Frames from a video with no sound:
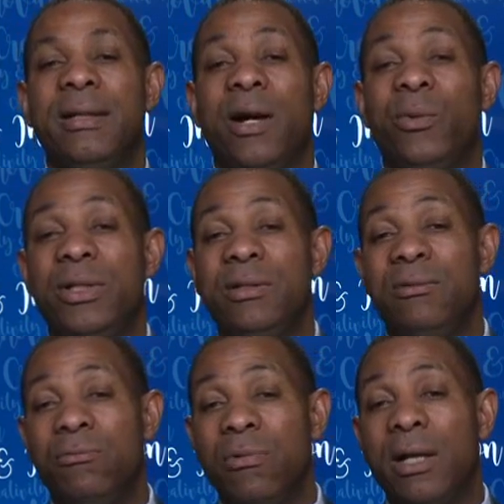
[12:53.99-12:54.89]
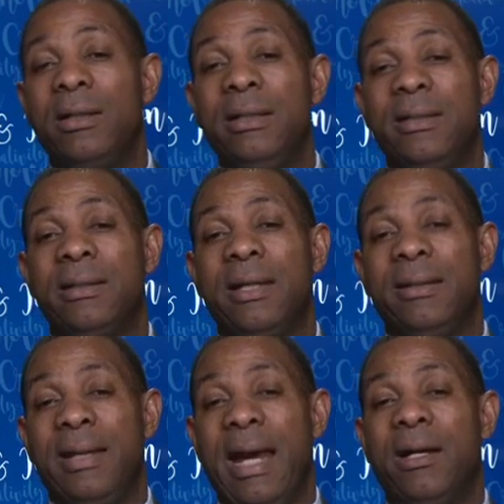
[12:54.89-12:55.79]
that we really need to
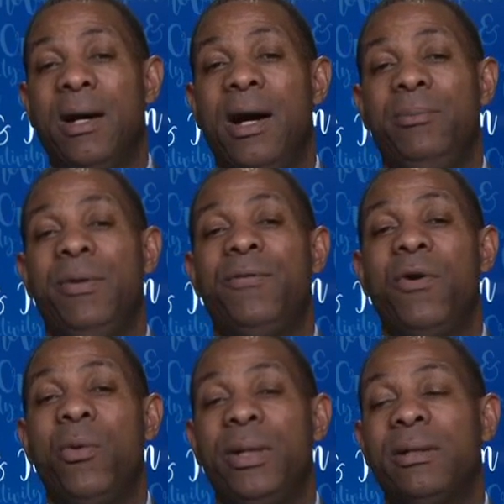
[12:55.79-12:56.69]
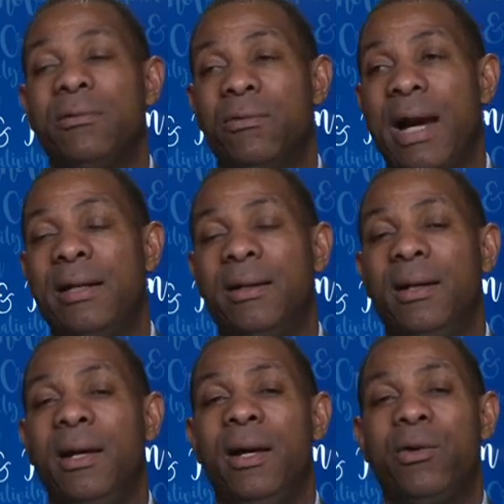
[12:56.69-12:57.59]
get data on before we can write a